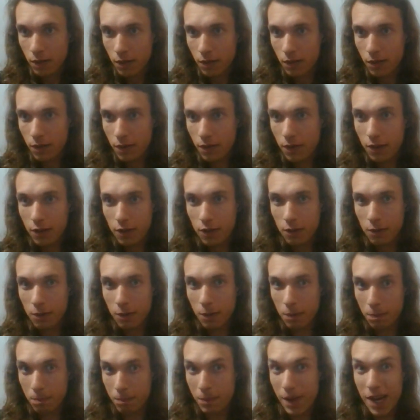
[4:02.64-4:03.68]
This is
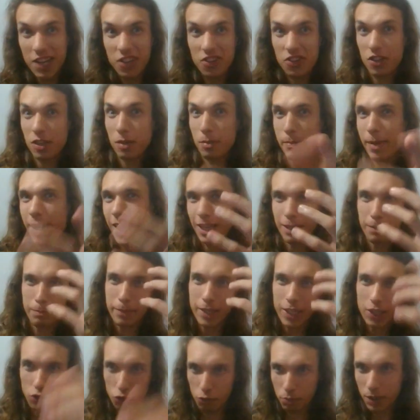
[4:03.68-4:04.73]
the HTML
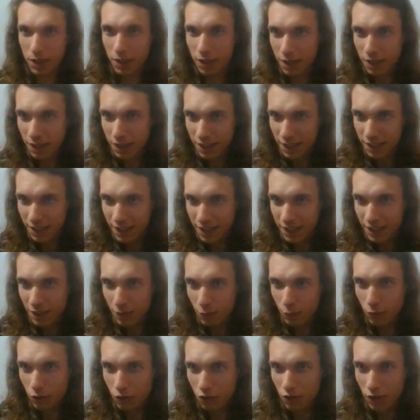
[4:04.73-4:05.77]
PHP,
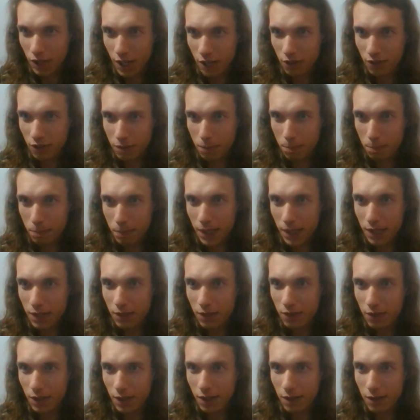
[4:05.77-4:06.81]
which has the
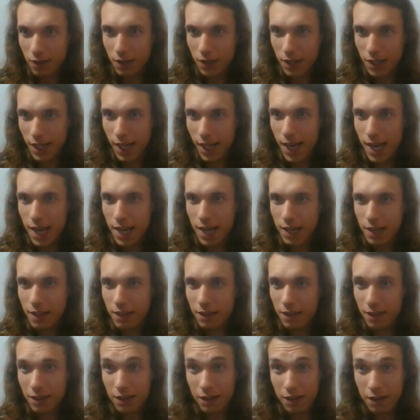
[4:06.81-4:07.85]
P's and the
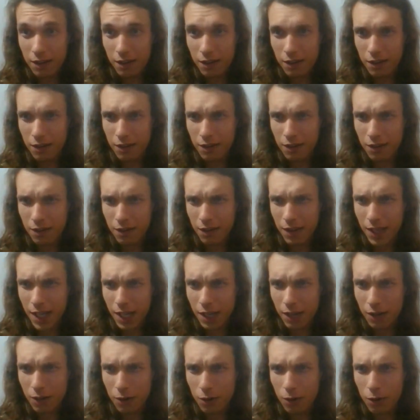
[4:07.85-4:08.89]
A's and the
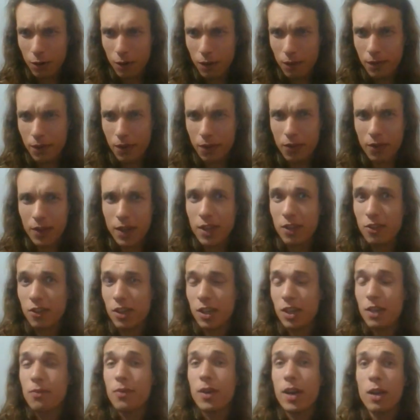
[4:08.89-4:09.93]
like all of the things.
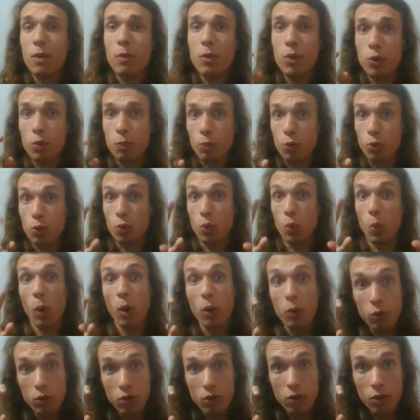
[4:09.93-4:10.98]
And if I want to put
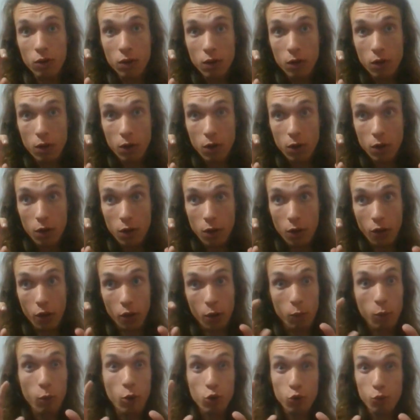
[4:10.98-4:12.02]
quotes, the
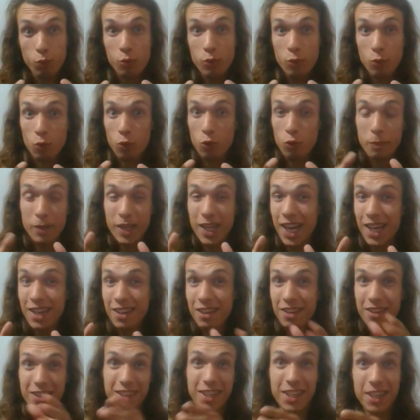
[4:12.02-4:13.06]
quotes would be
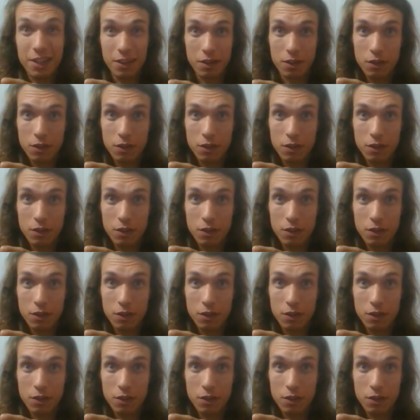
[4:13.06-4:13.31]
handled here.